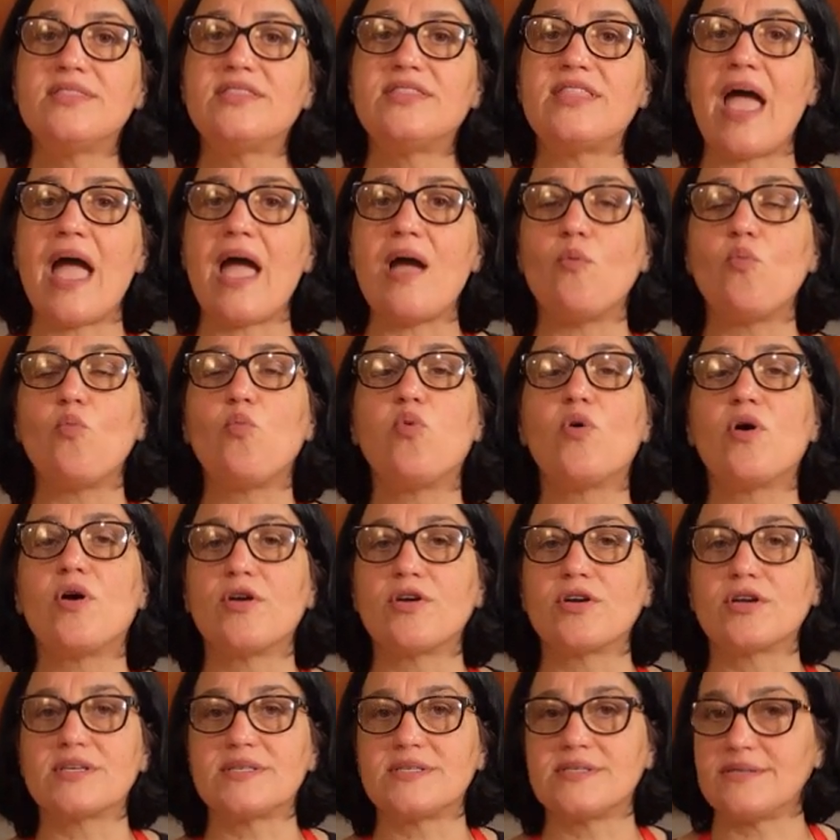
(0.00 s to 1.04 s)
that
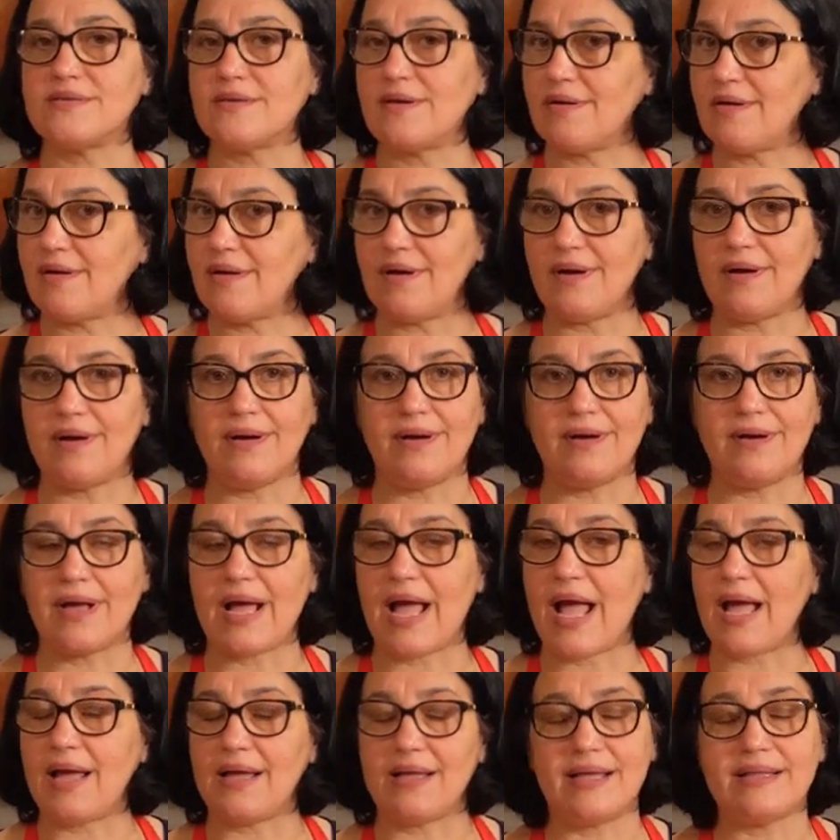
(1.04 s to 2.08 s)
works.
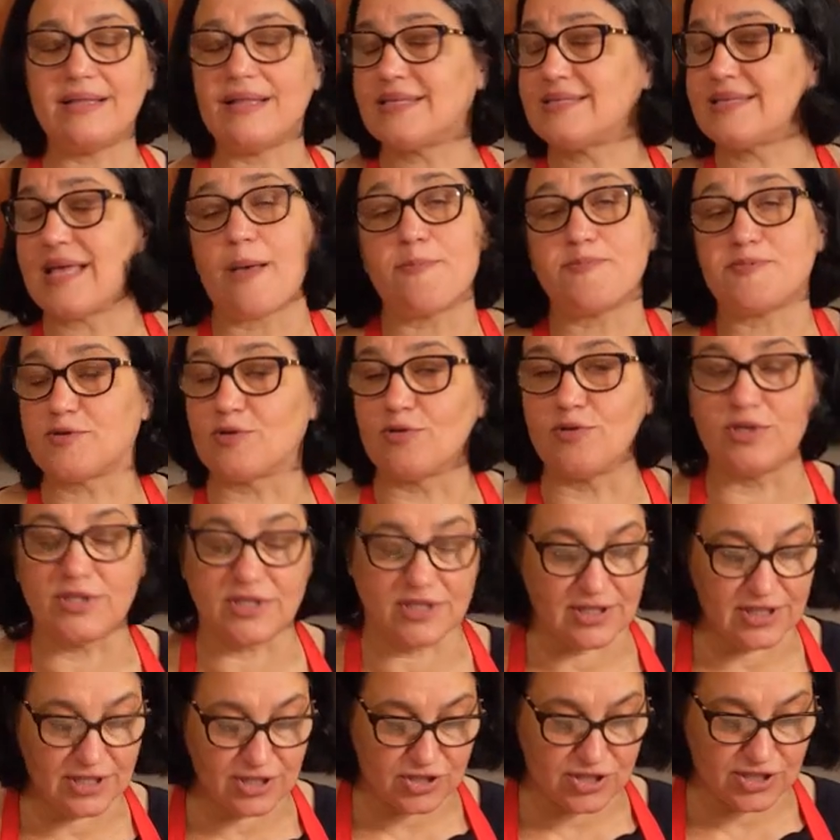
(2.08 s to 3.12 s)
It's absolutely
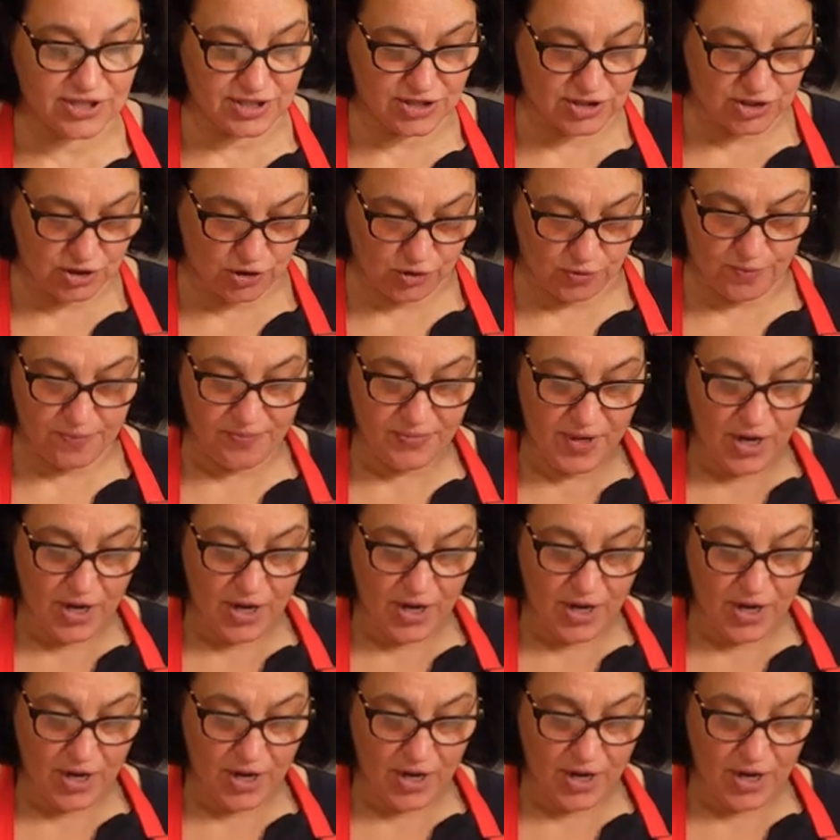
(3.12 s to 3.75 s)
delicious too.